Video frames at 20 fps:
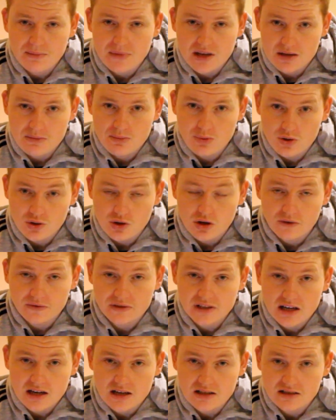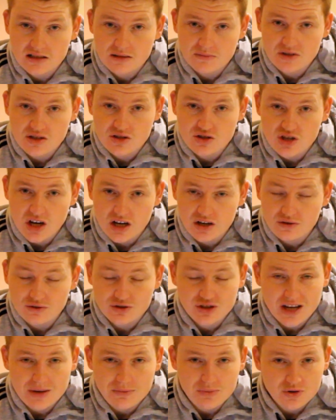He put off Tarek Sims in general.
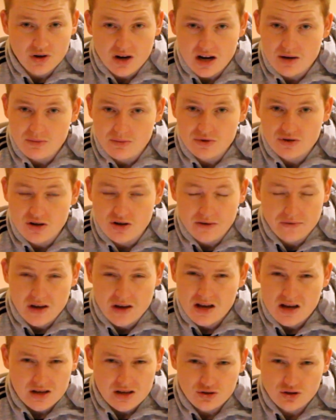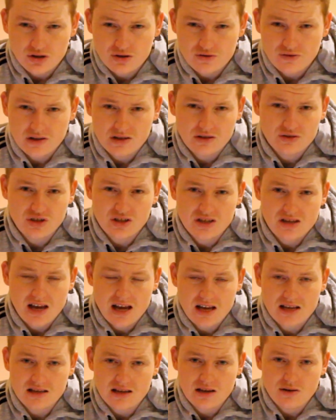James Graham was off. Josh Reynolds just
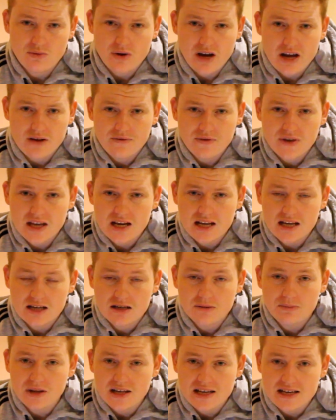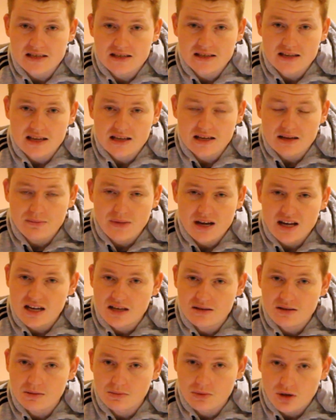has a way of getting under players' skin and
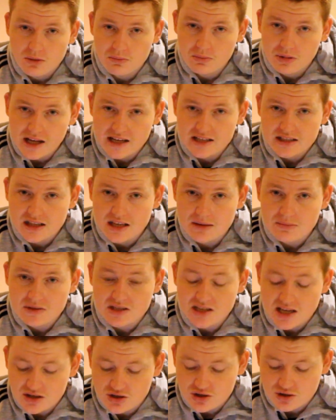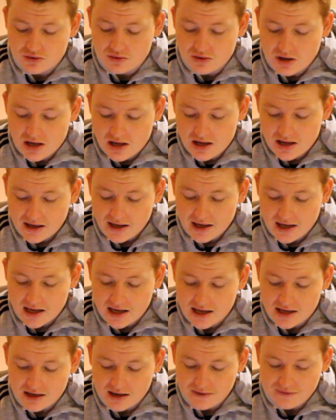making them not play to their potential.
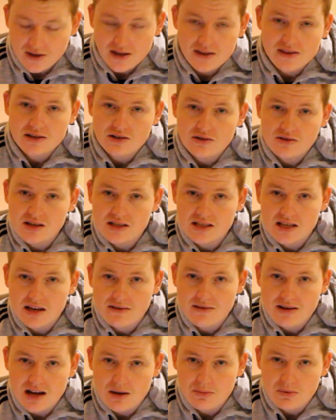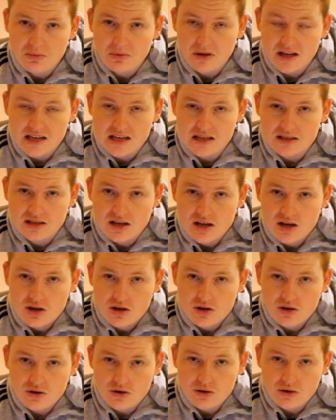And I feel like the Knights have a couple of players
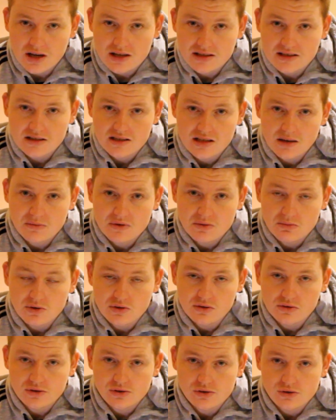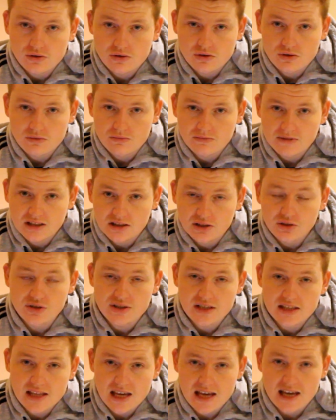who are susceptible to
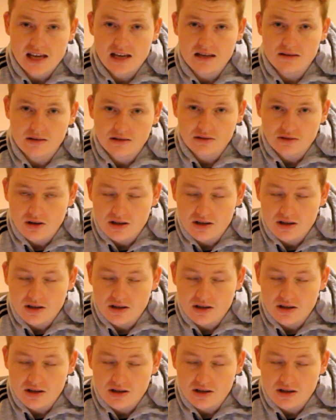losing their head.